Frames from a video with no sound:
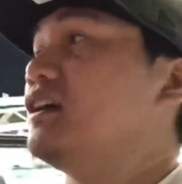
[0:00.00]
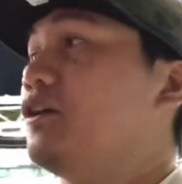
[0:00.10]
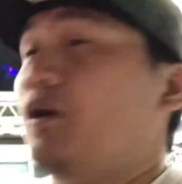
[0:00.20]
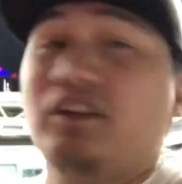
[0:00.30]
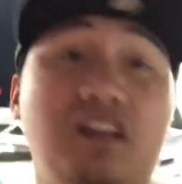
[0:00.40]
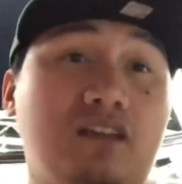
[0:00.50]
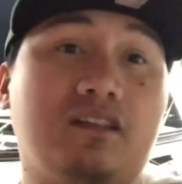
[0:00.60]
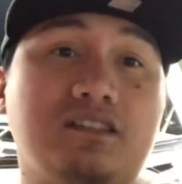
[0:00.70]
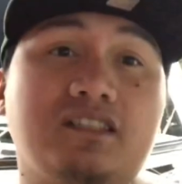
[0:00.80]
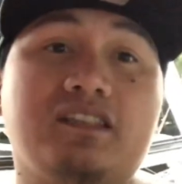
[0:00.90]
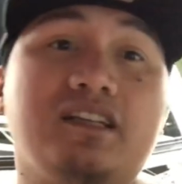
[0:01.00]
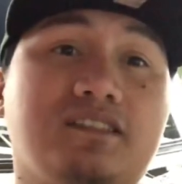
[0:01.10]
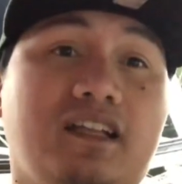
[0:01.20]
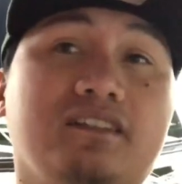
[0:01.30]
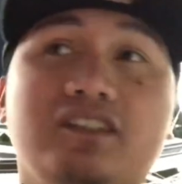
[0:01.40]
What, does it taste
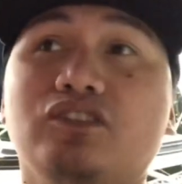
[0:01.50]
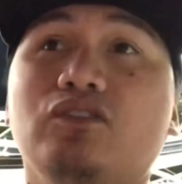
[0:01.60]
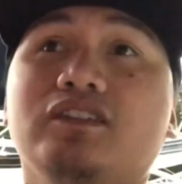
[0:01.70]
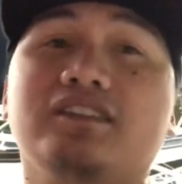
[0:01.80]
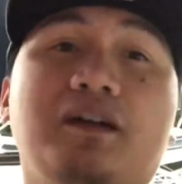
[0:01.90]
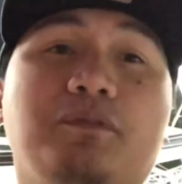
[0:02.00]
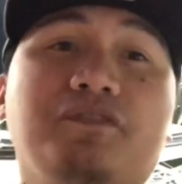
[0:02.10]
like this all the time, the